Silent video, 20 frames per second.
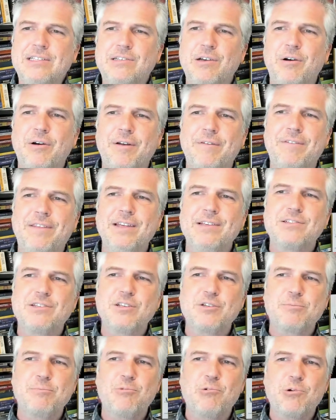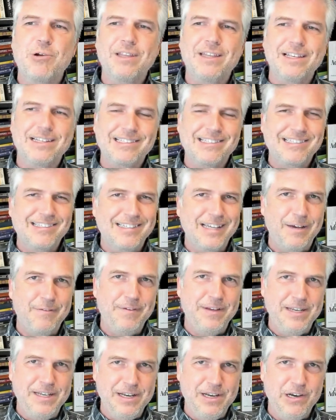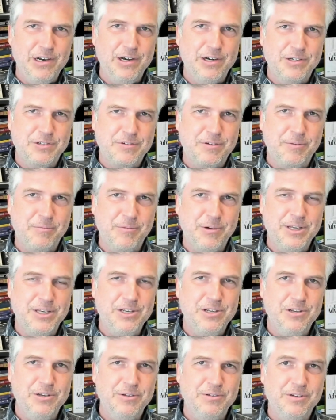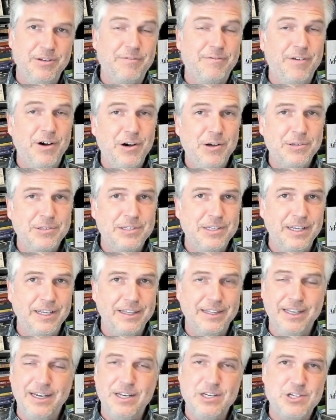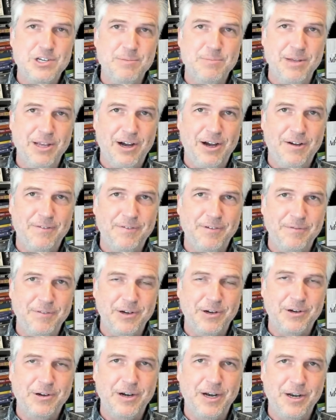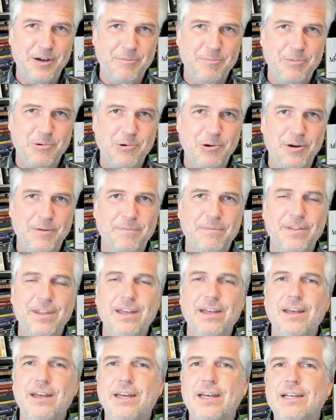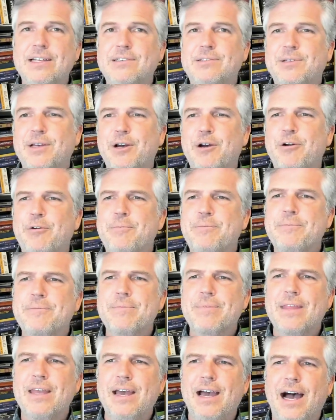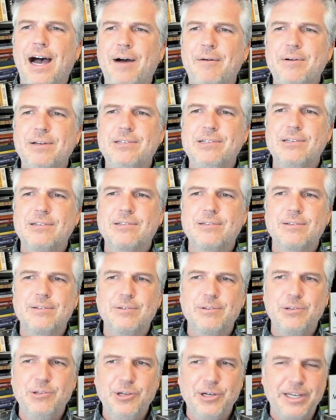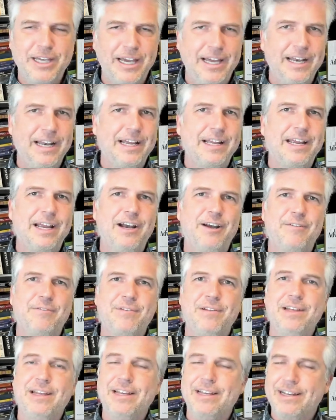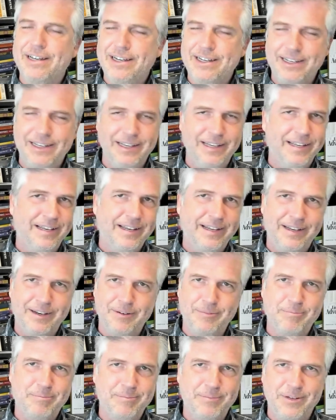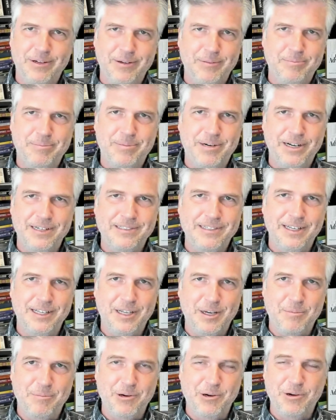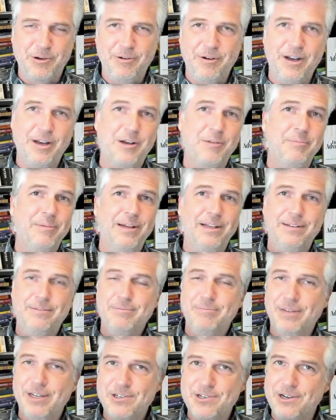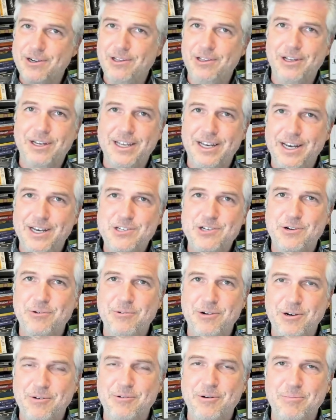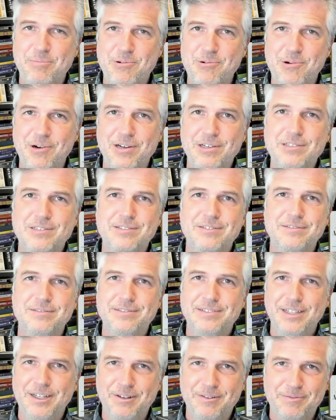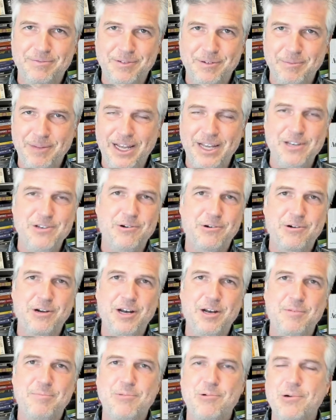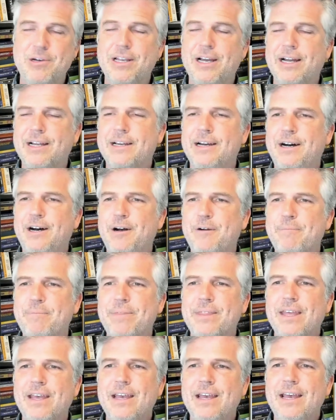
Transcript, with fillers: So if this is more than seven years from when you defaulted, then it should be off of your credit report. So I would just look at it carefully. Again, I don't know, probably sound like a broken record, but make sure you're looking at your real reports, you know, from annualcreditreport.com.